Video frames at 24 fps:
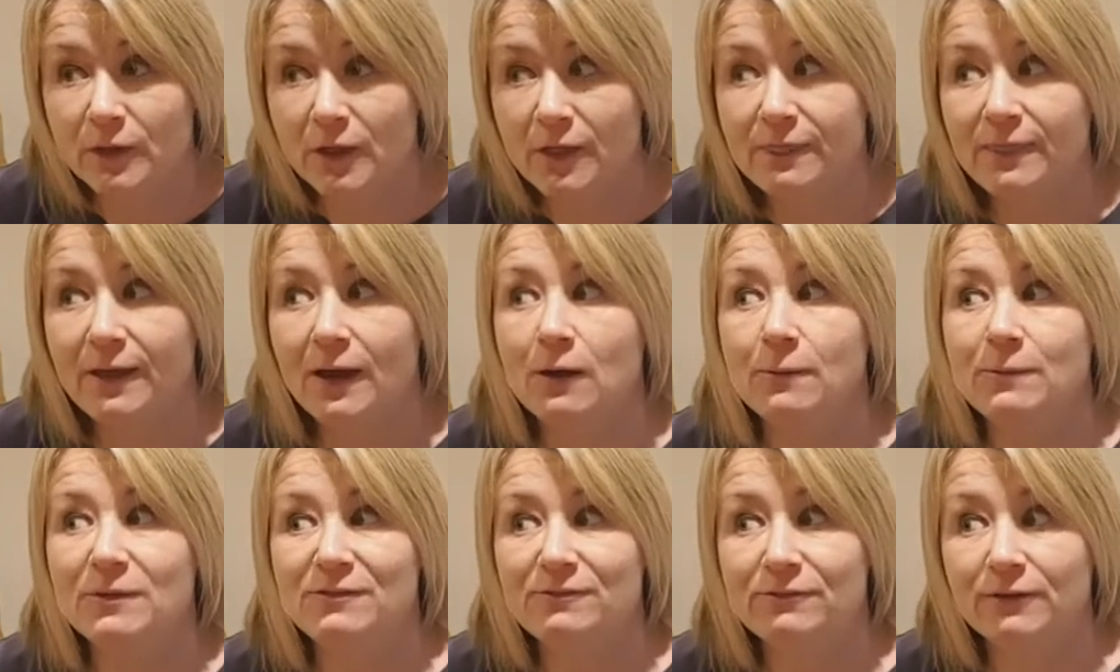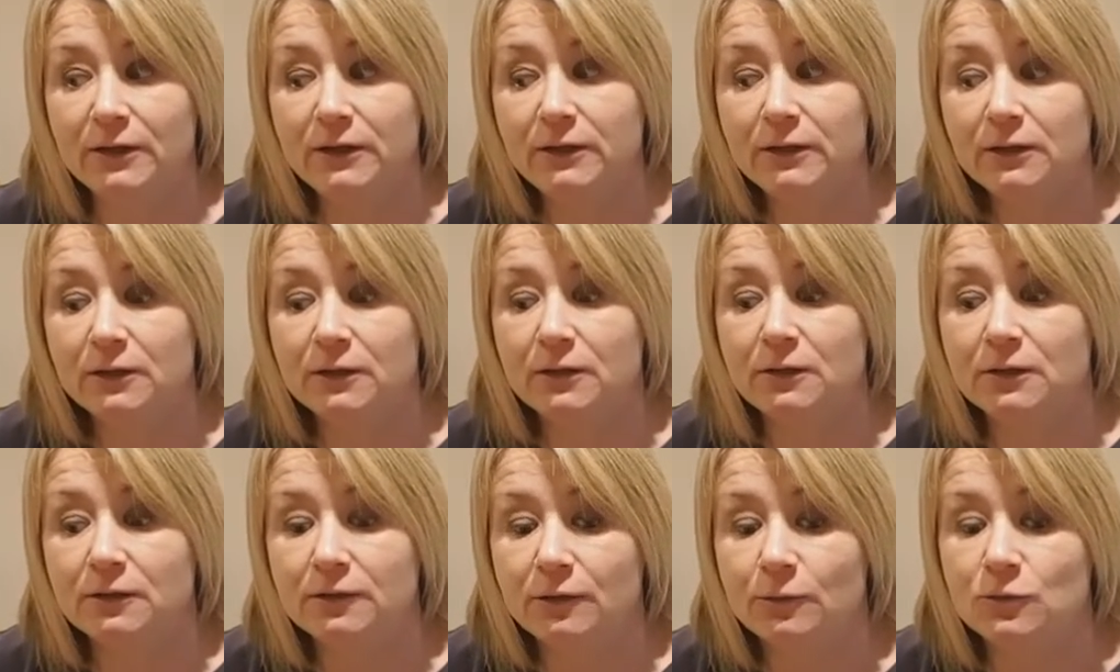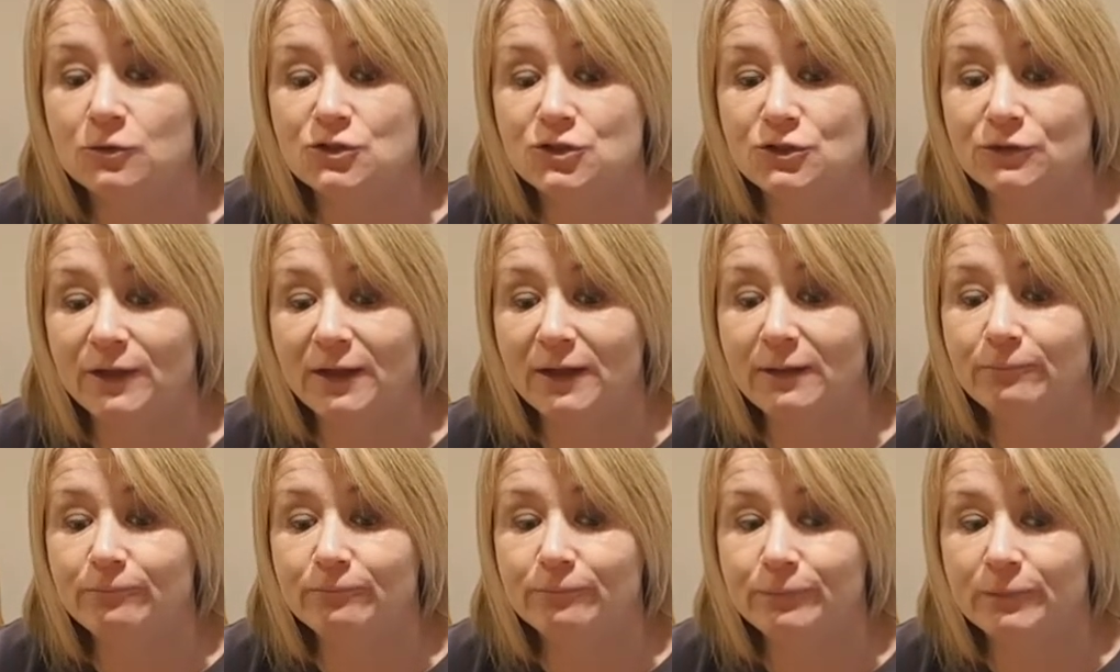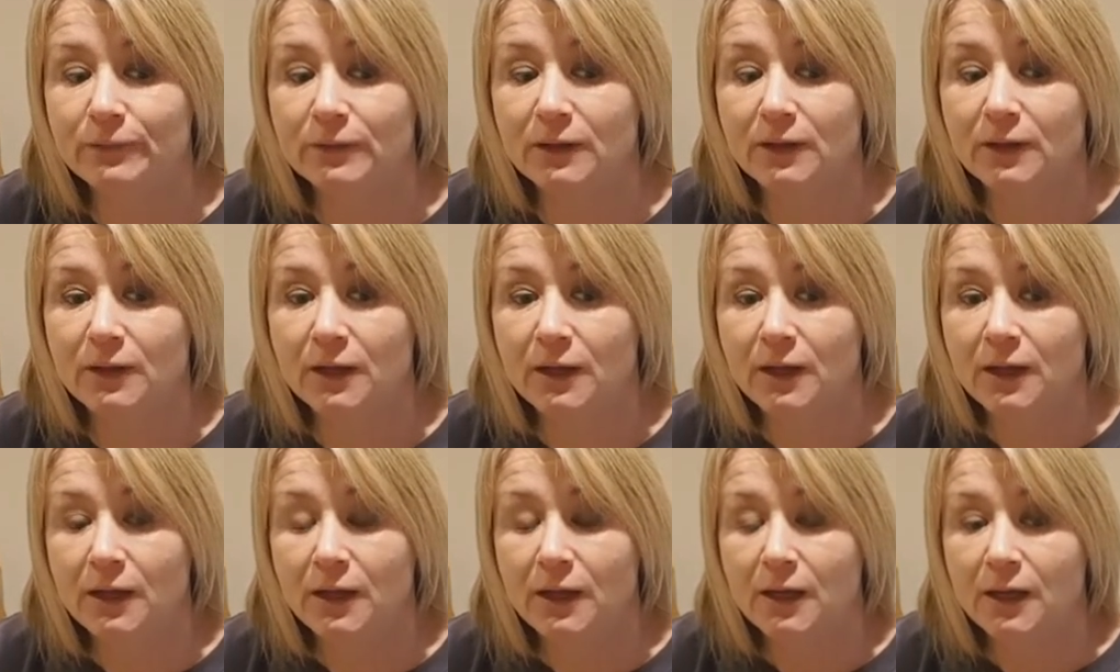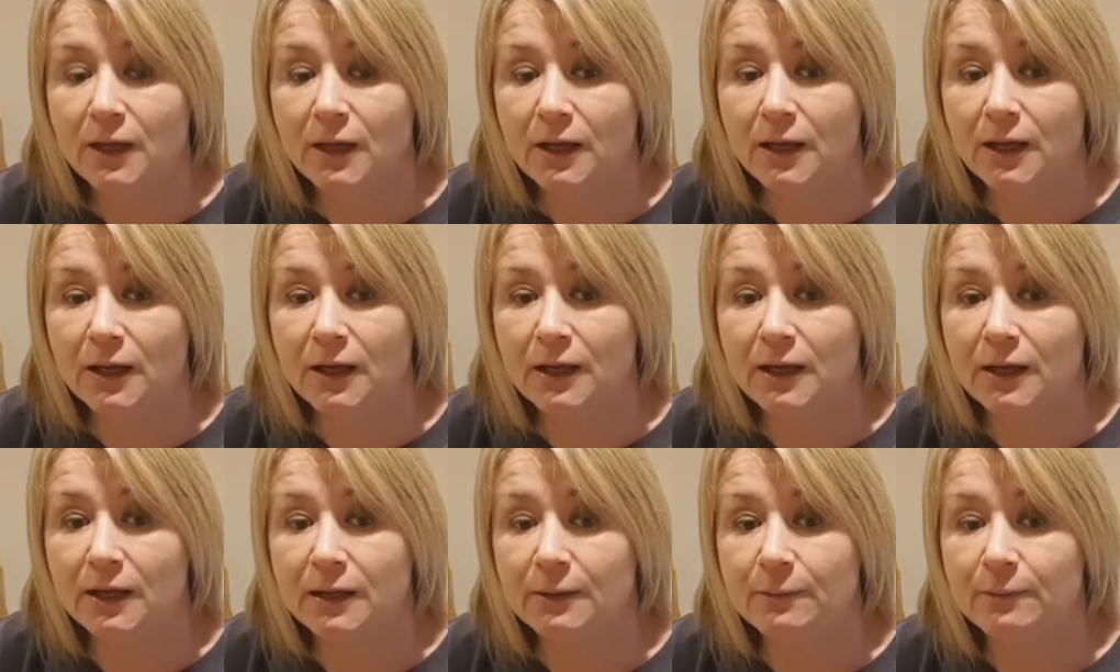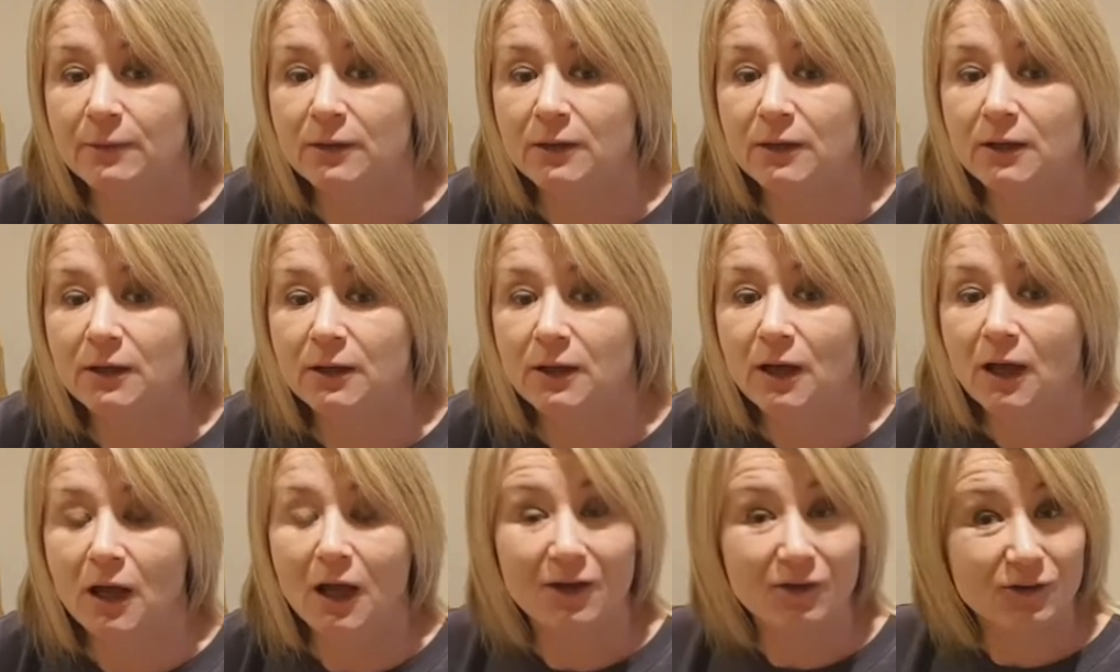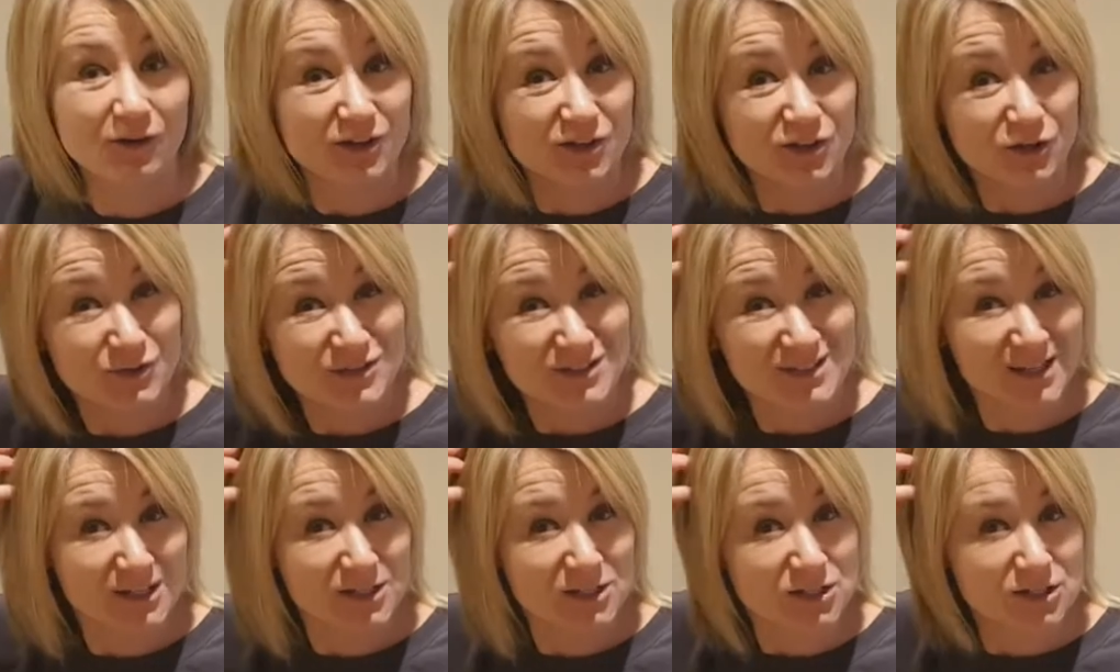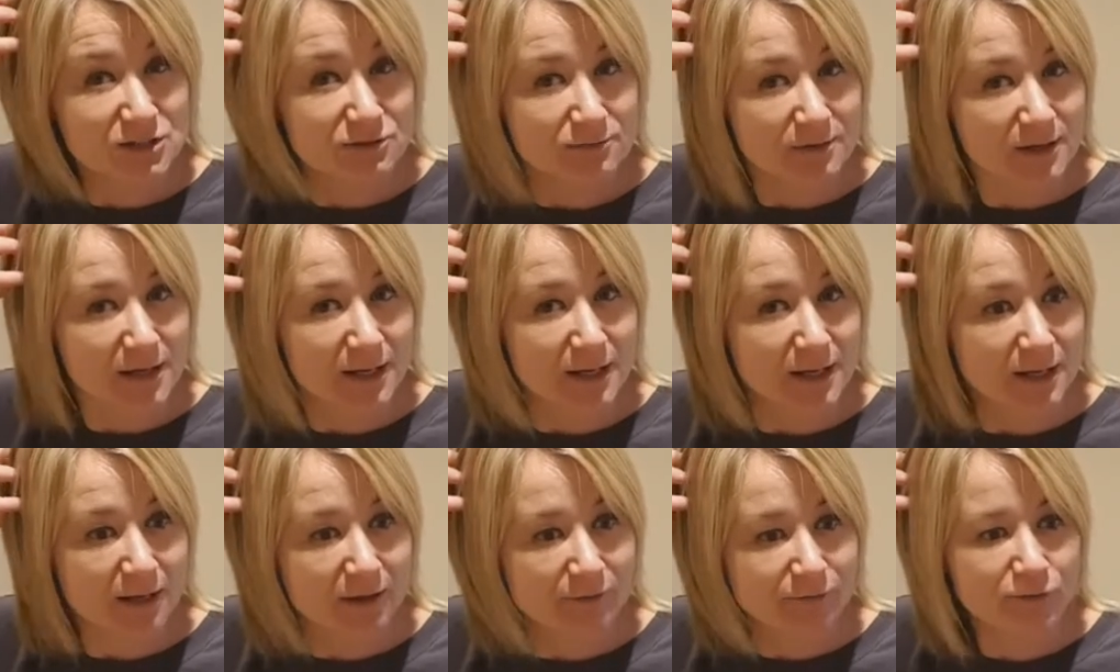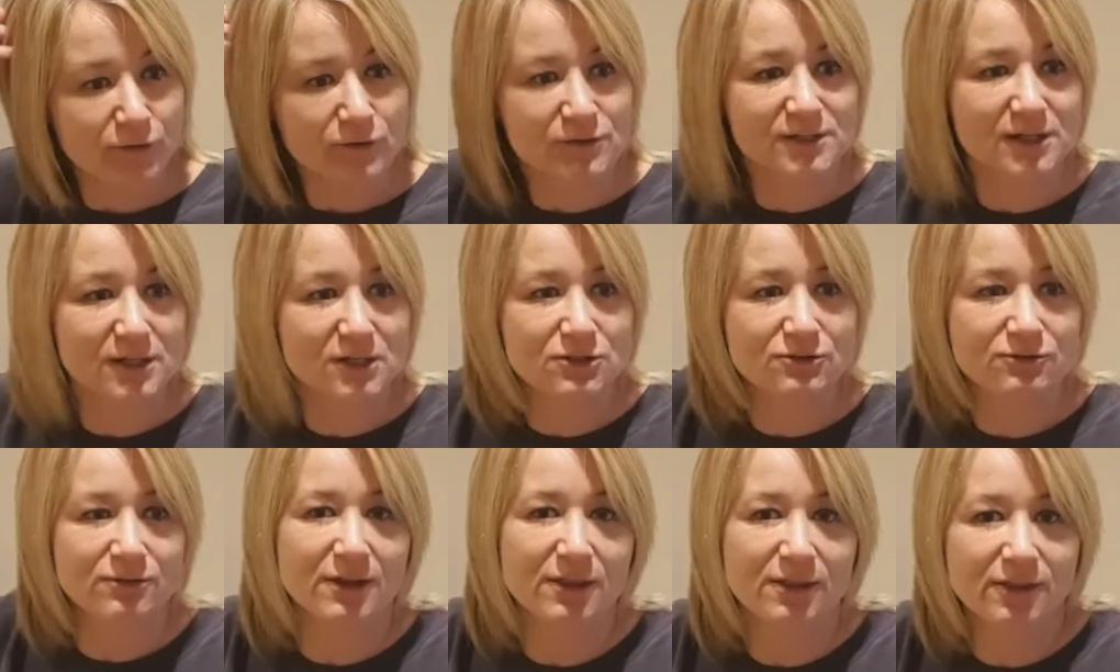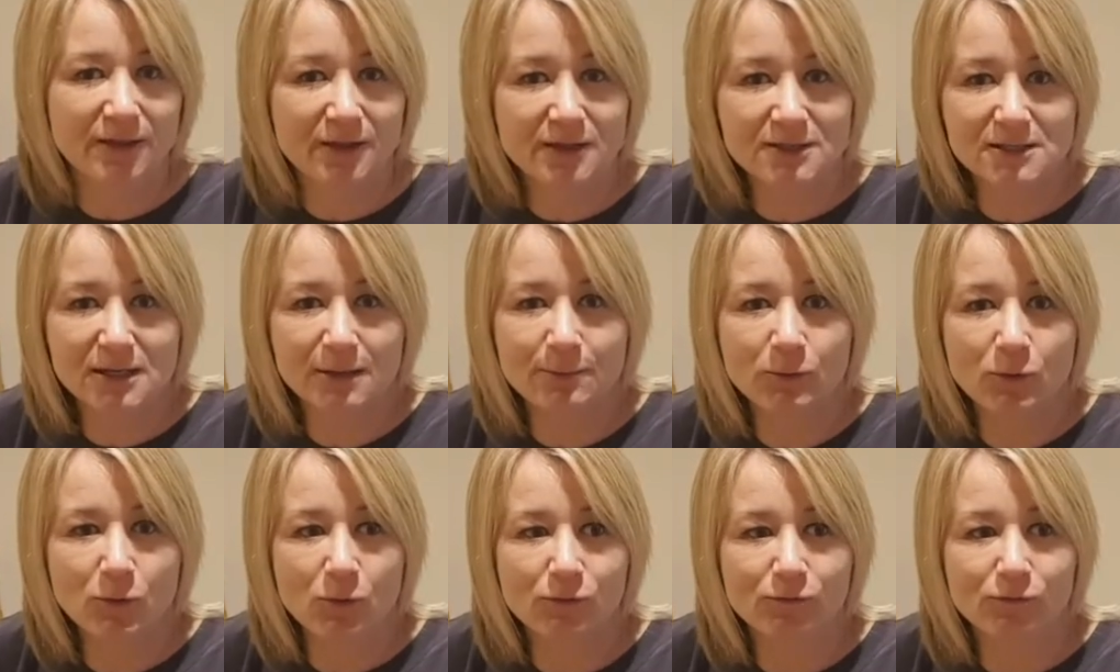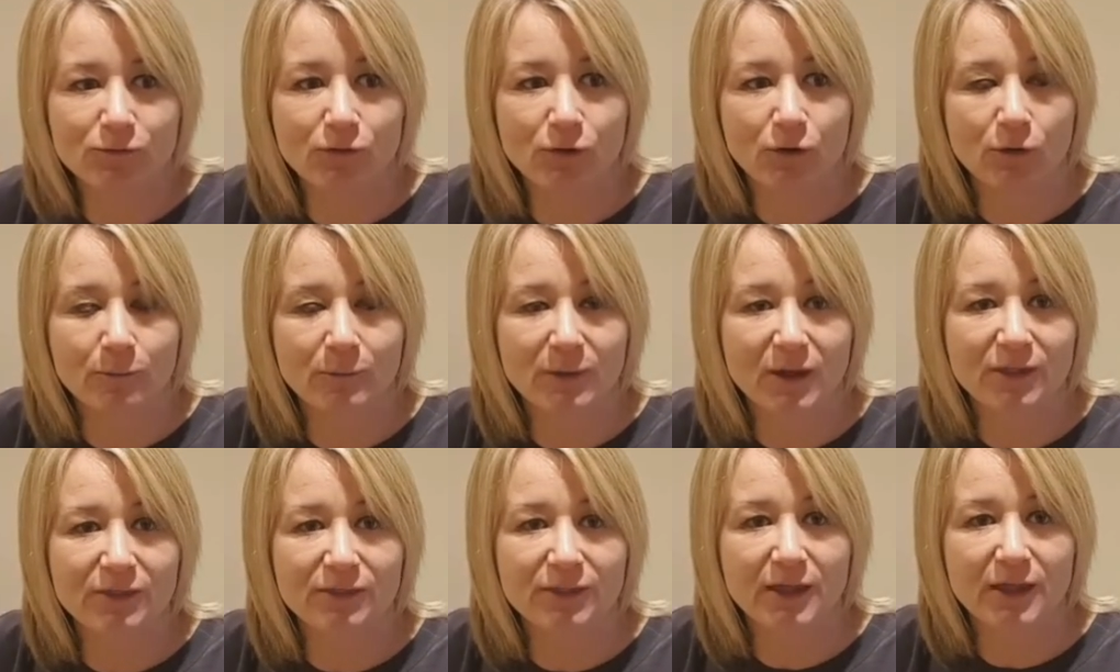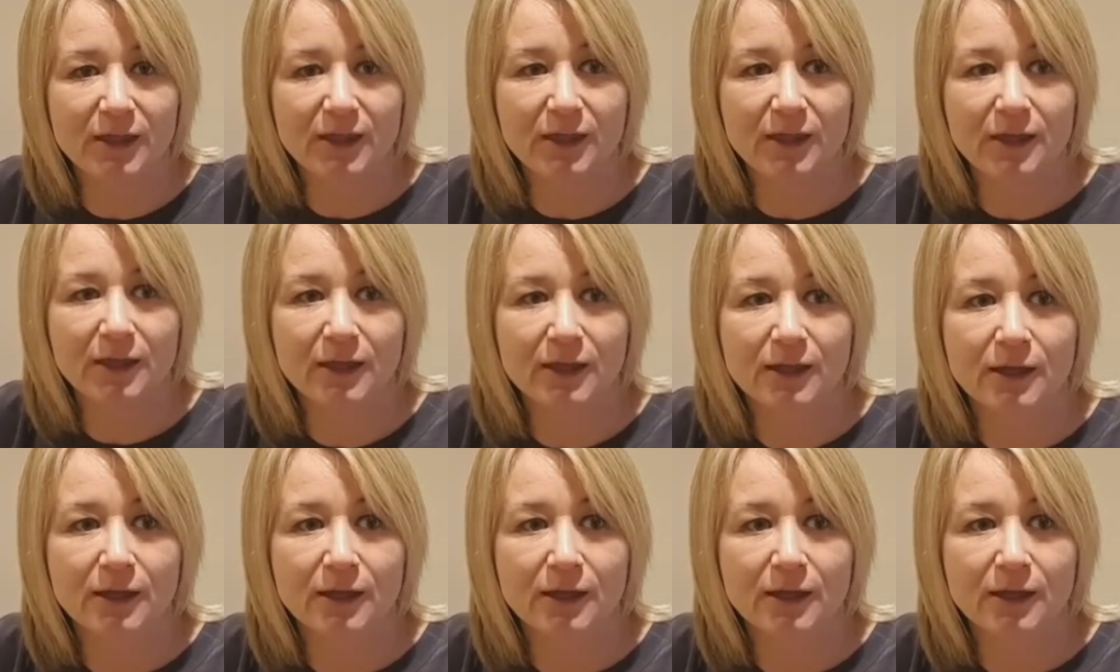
That would be fun. We'll do that. I've got a few sensory things that I bought from the